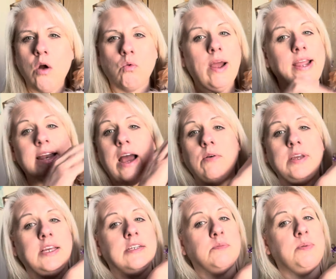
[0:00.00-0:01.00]
Right now,
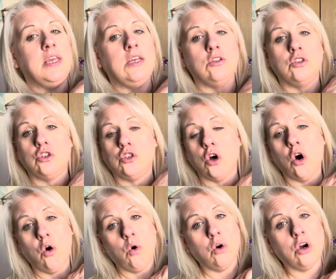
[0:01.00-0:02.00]
he is being
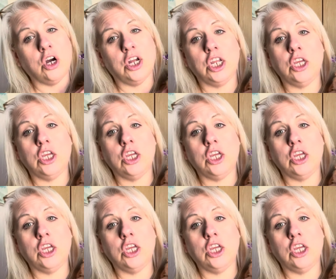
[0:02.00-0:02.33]
so good.